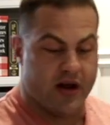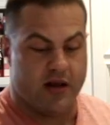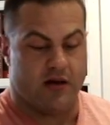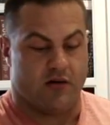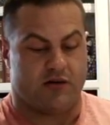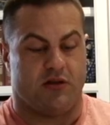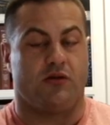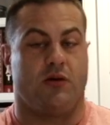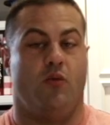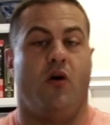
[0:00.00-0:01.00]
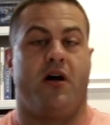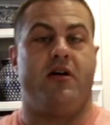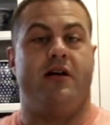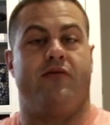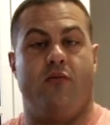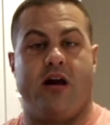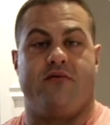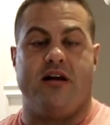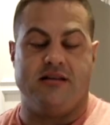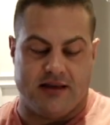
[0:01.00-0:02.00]
in it, you know, still some water in it from when I
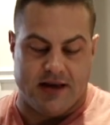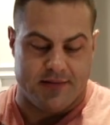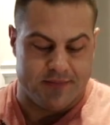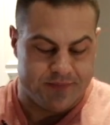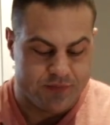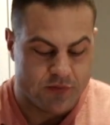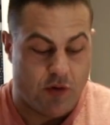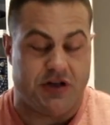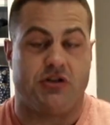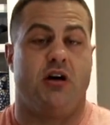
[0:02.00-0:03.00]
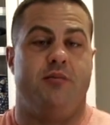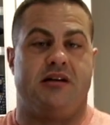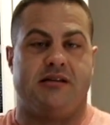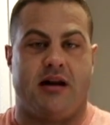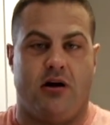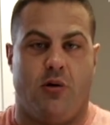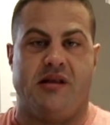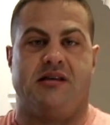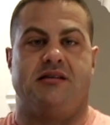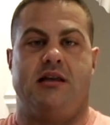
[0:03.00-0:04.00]
rinsed it, which is good because that'll help
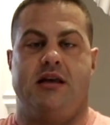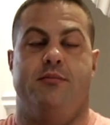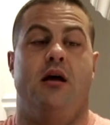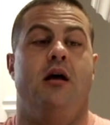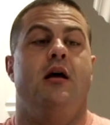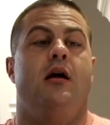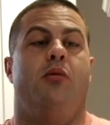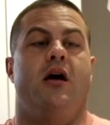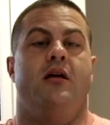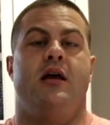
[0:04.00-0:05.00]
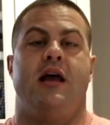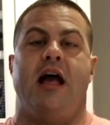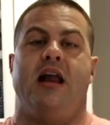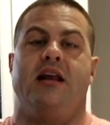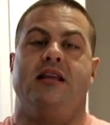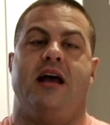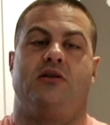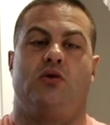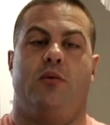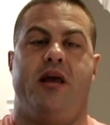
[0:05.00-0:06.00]
it to steam. But adding
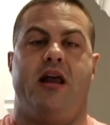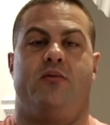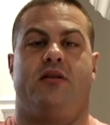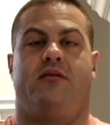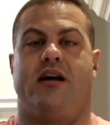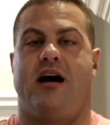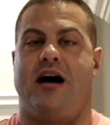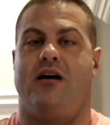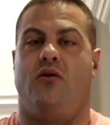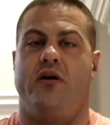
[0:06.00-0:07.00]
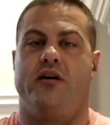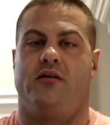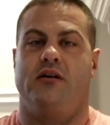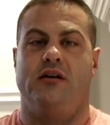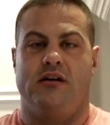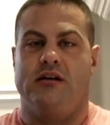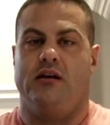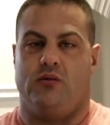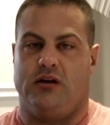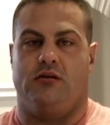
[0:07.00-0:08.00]
that to a pan with a lot of hot oil,
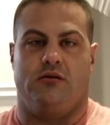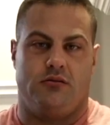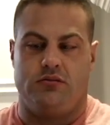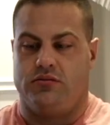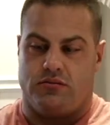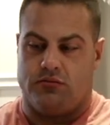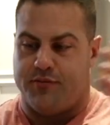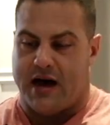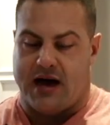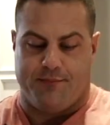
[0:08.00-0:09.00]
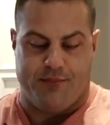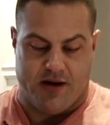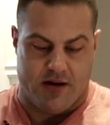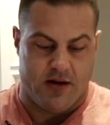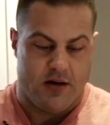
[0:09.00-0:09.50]
it will pop, and